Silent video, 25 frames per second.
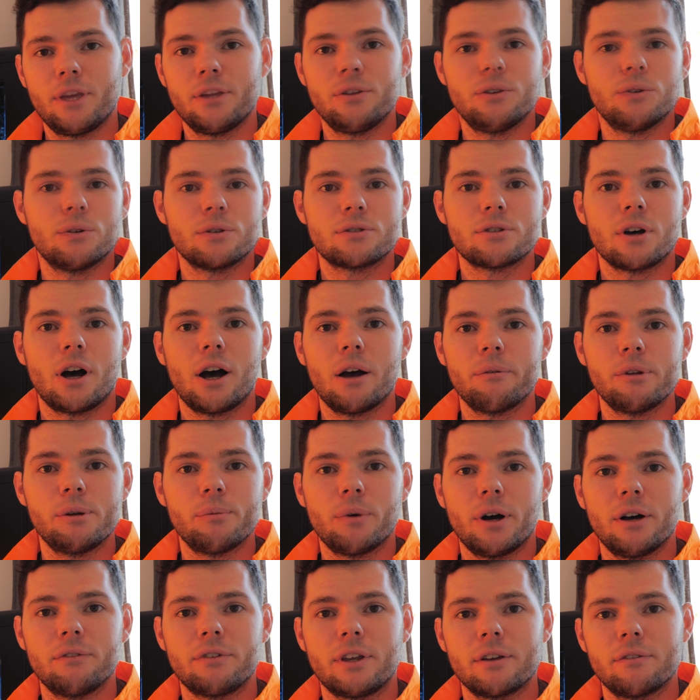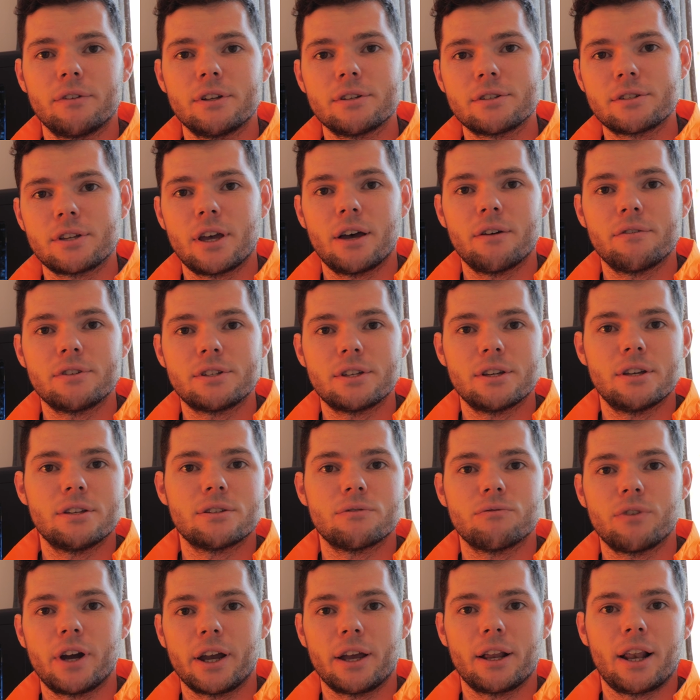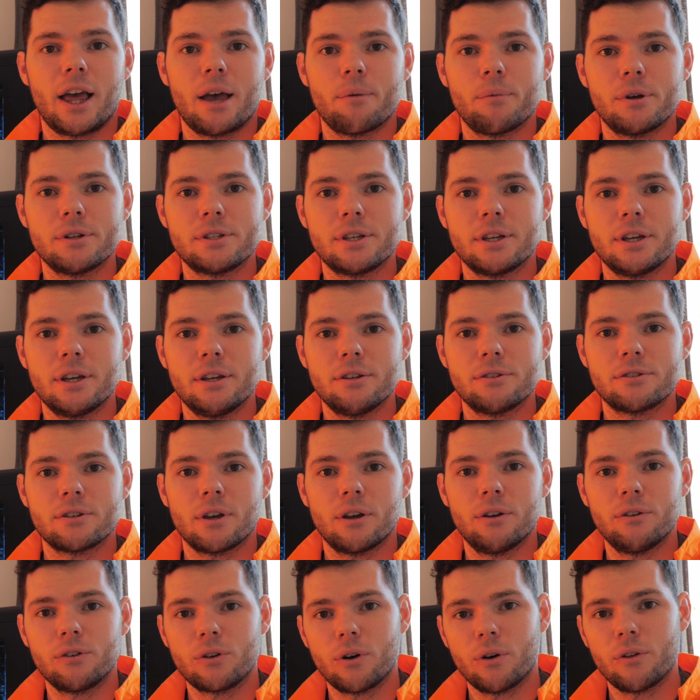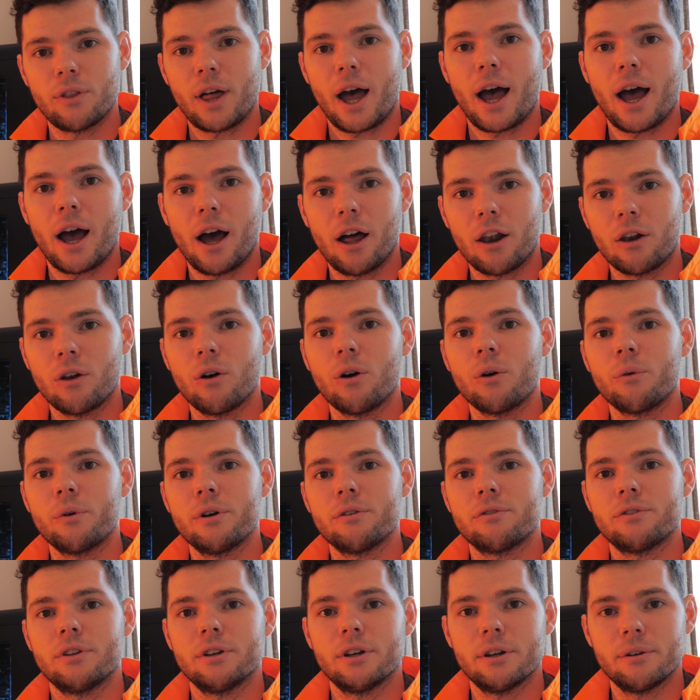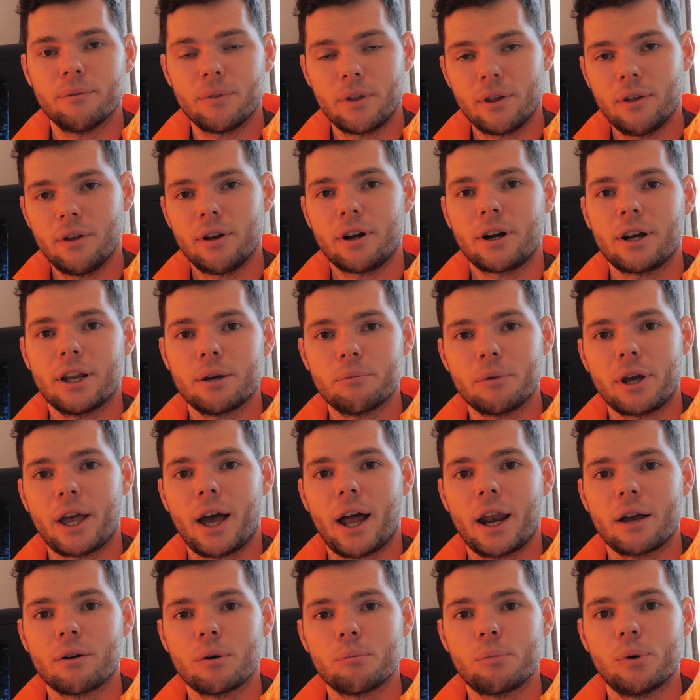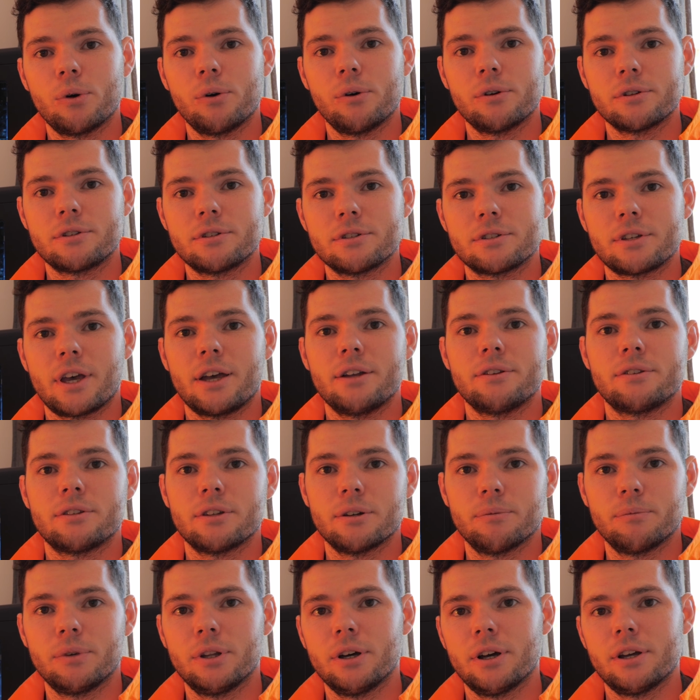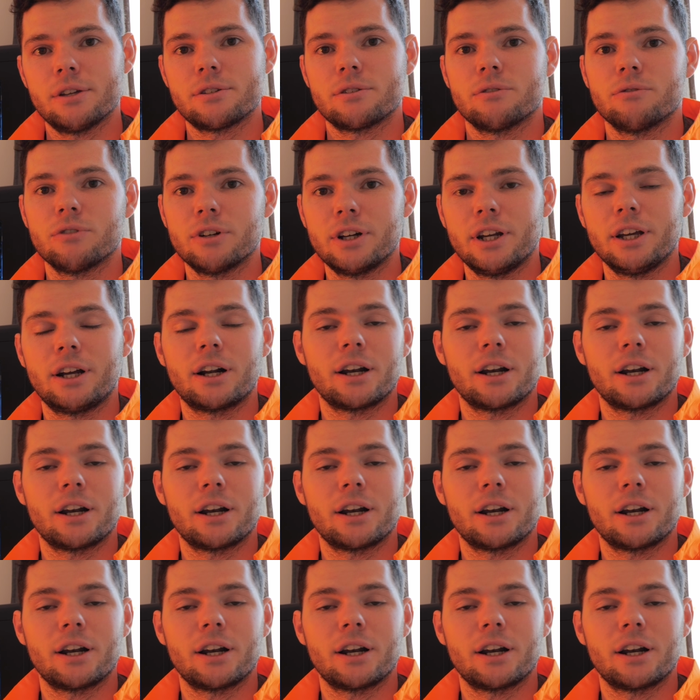In your time, you might have given it services and regular MOTs, so you've got that along with the ClickMechanic report to say to them, look, it's a really